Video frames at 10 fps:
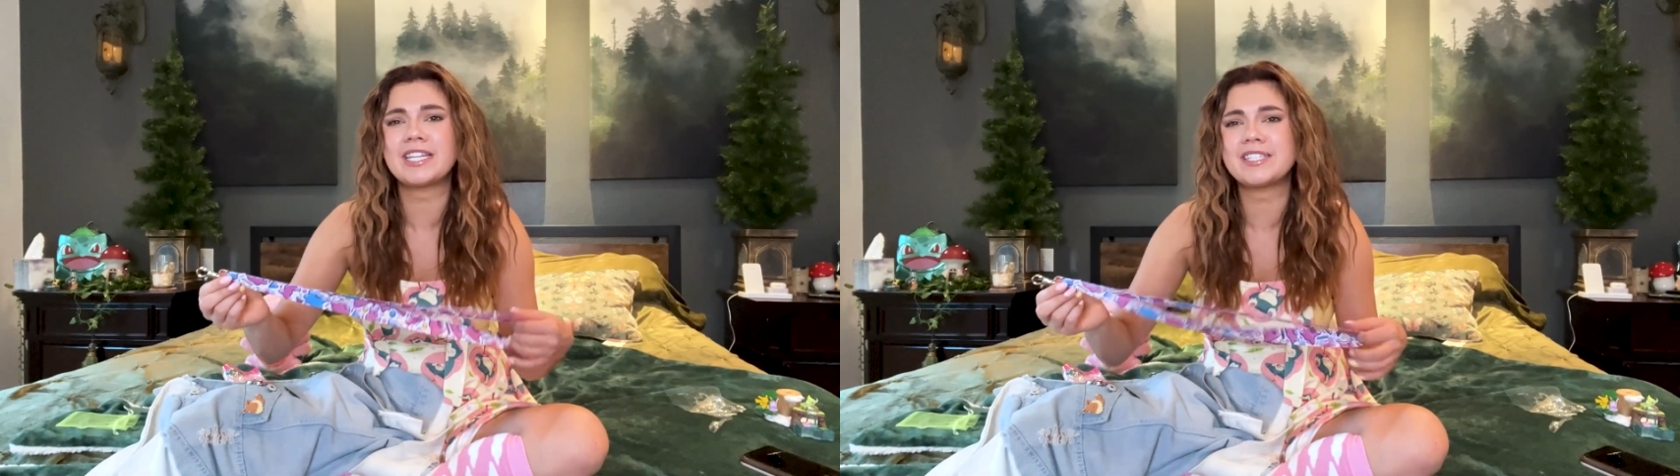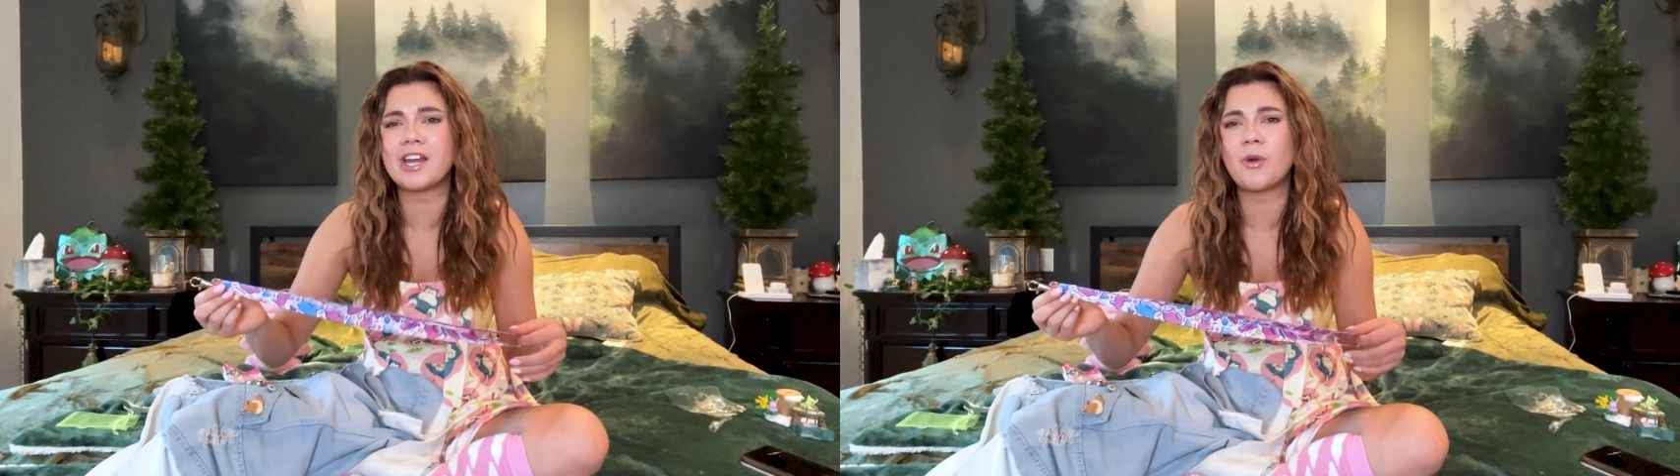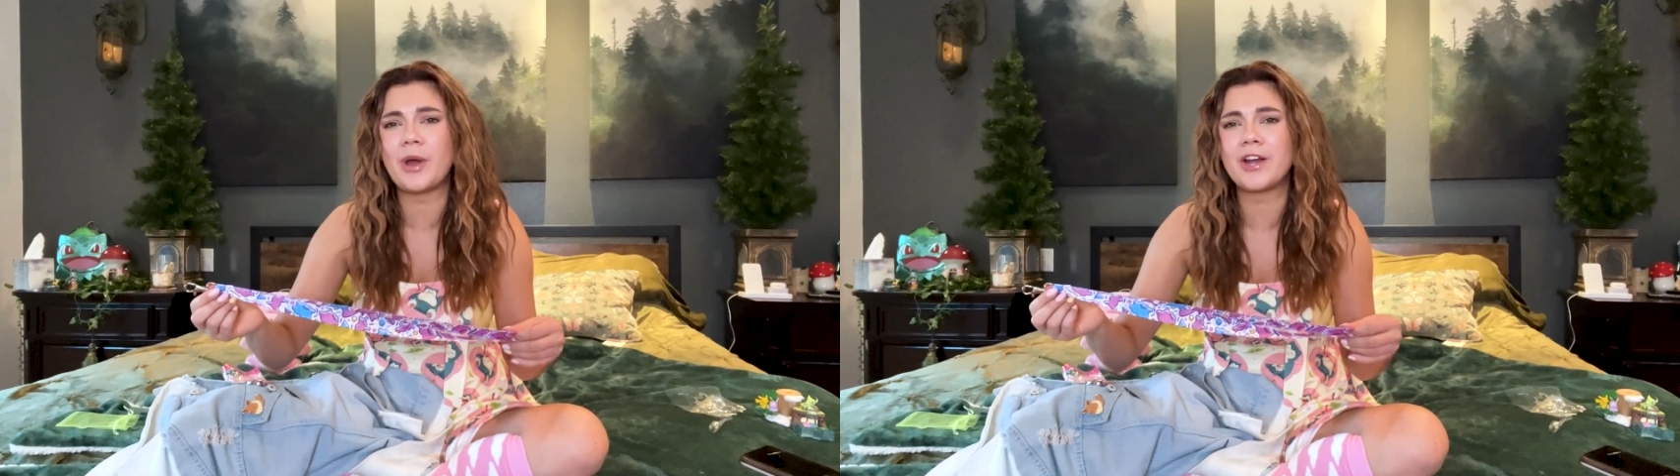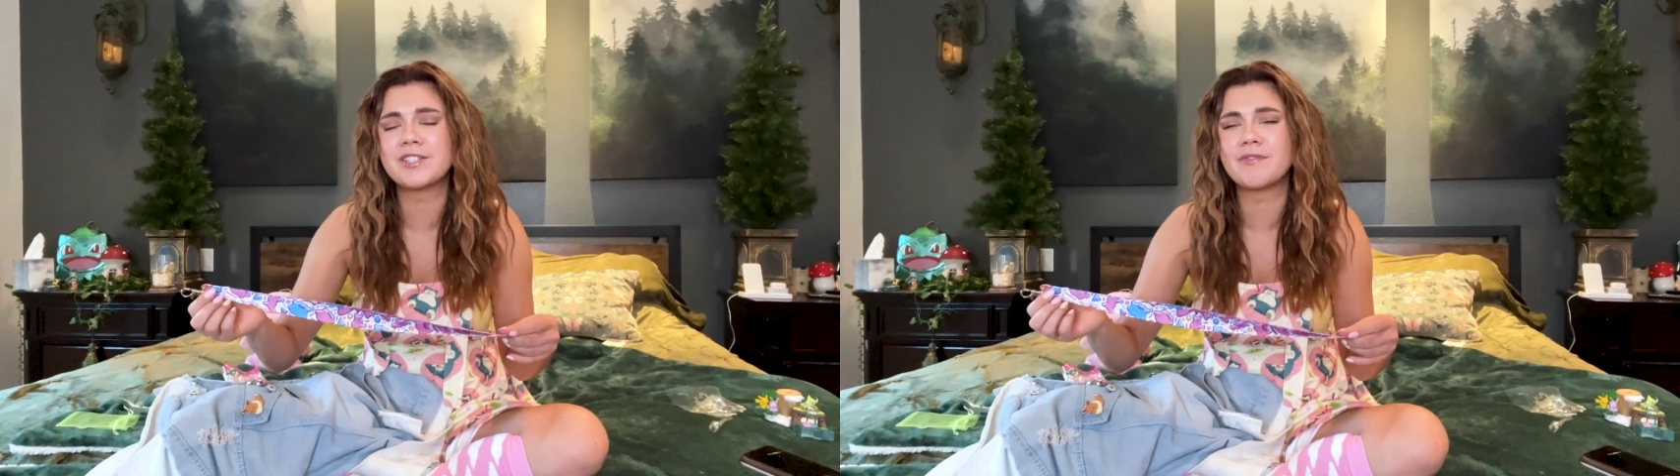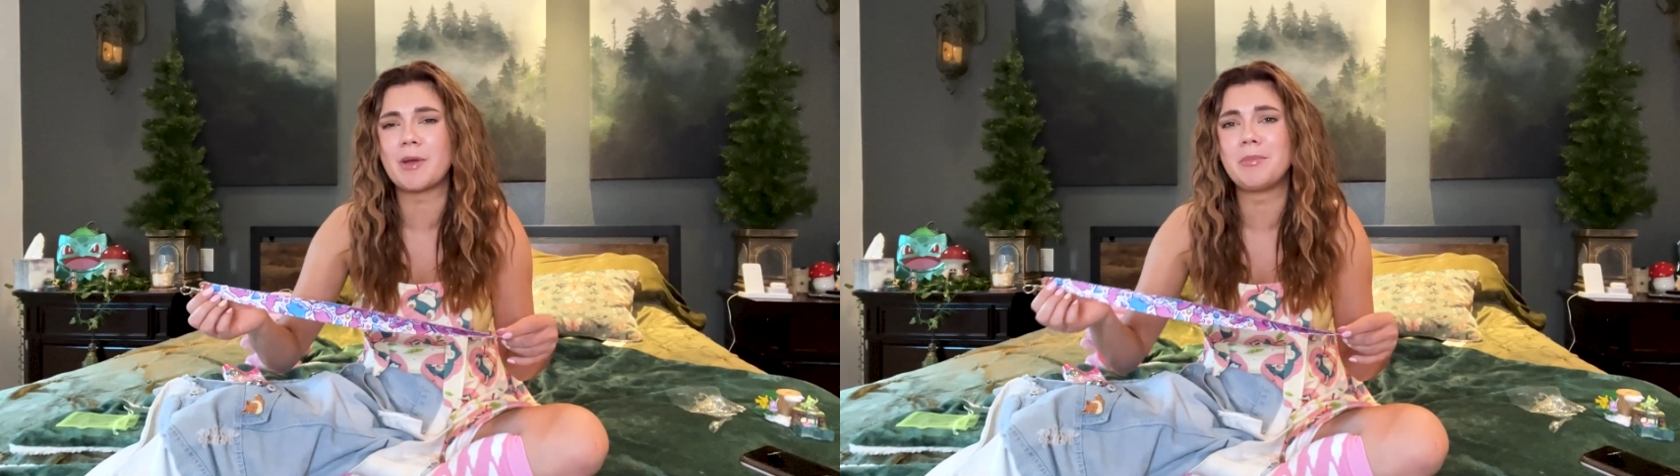of
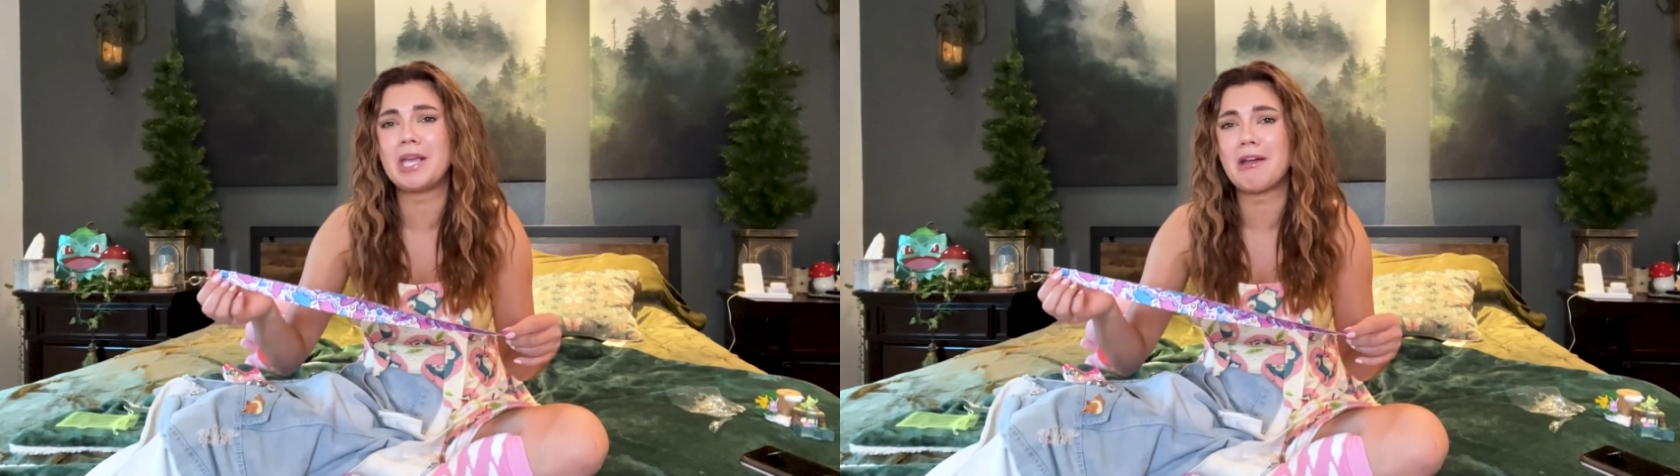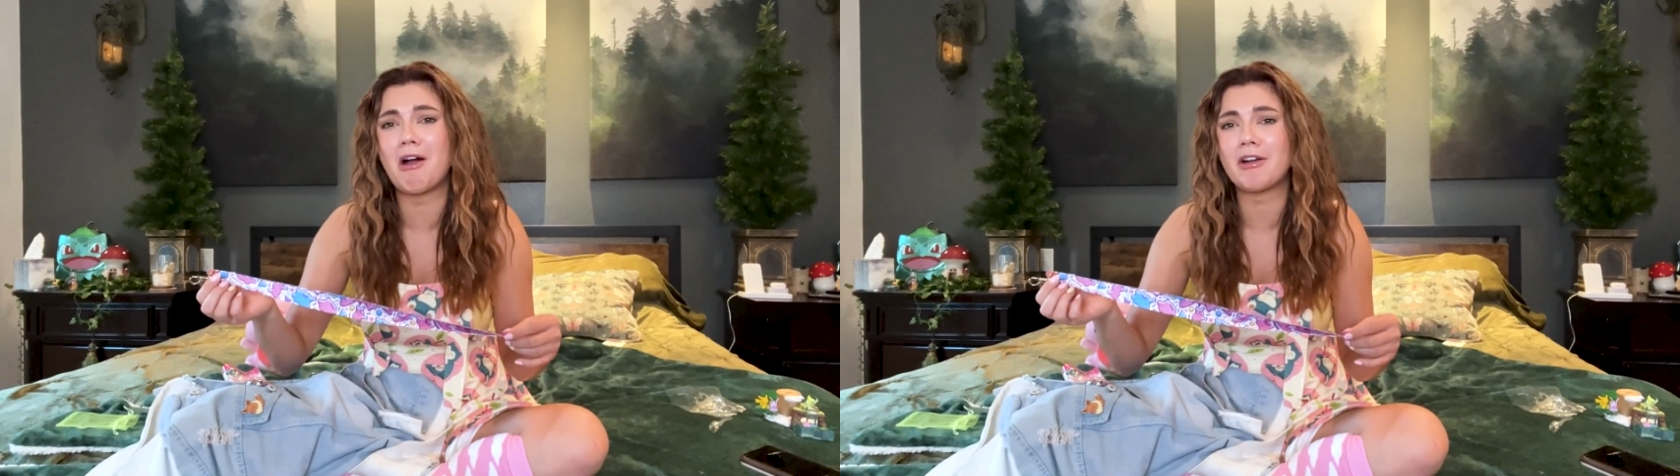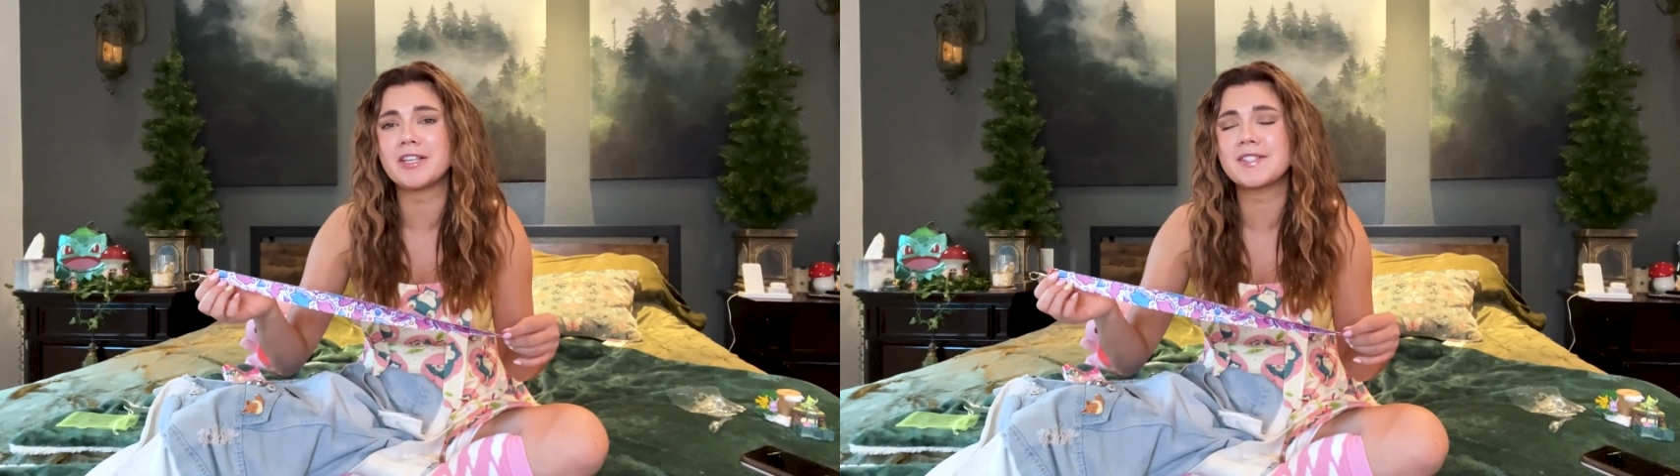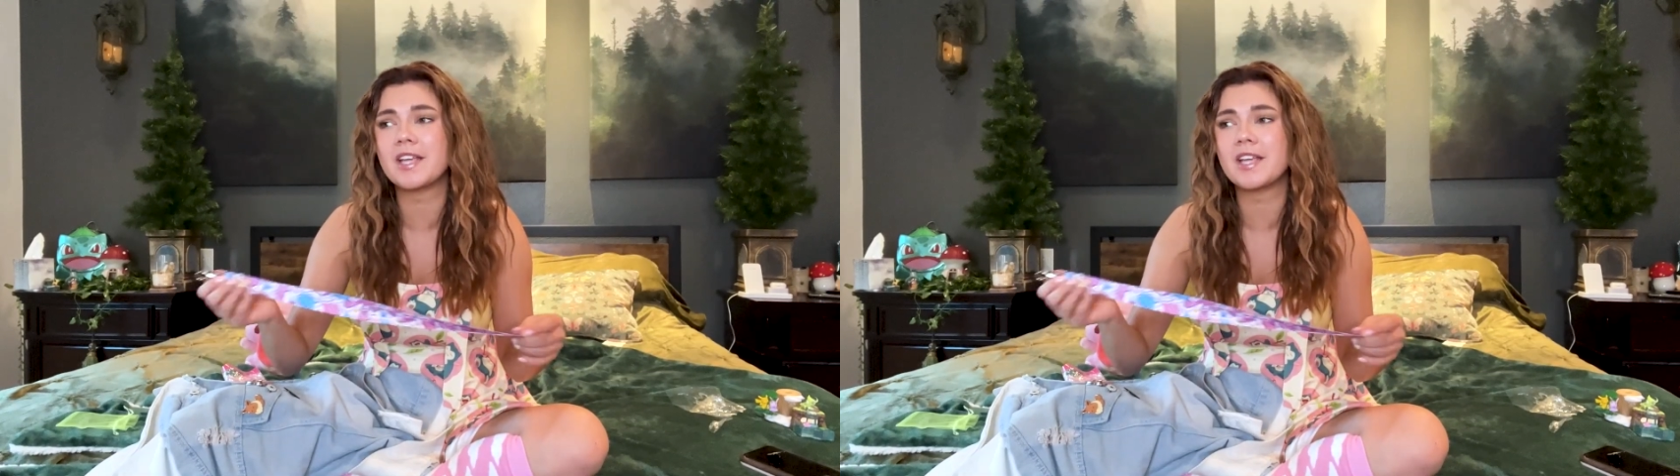DareWears, if I'm being honest.